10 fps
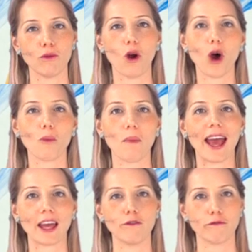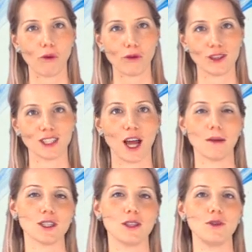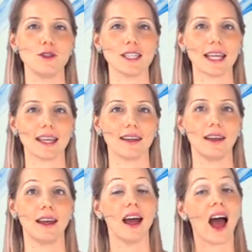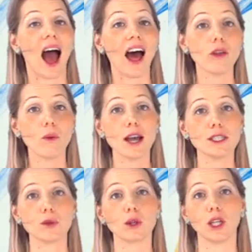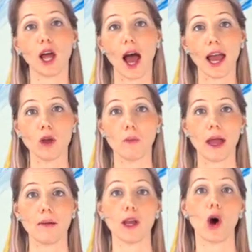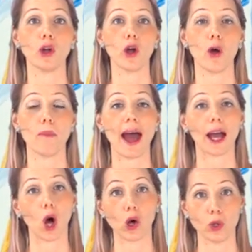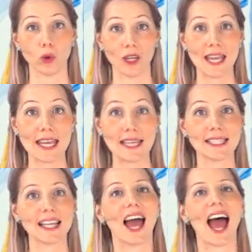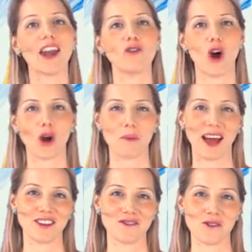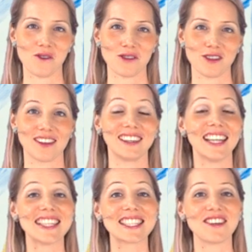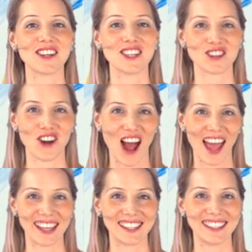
rock back and forth in time to the music. Otherwise, you could lie your baby on her back on your knees and rock back and forth. Let's give it a try.